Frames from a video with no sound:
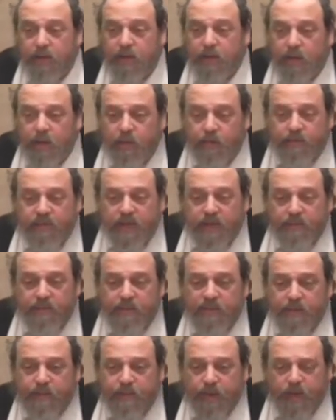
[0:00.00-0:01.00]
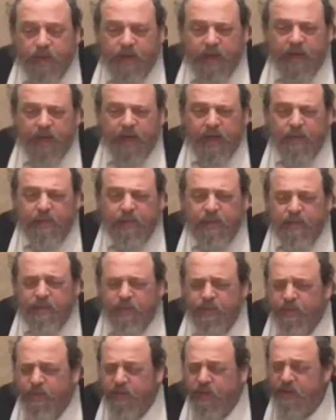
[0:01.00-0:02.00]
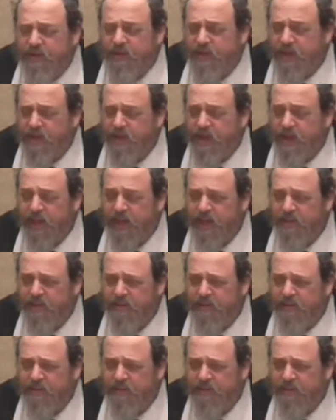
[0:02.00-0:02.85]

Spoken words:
Lomdim Gemora. How would you translate that?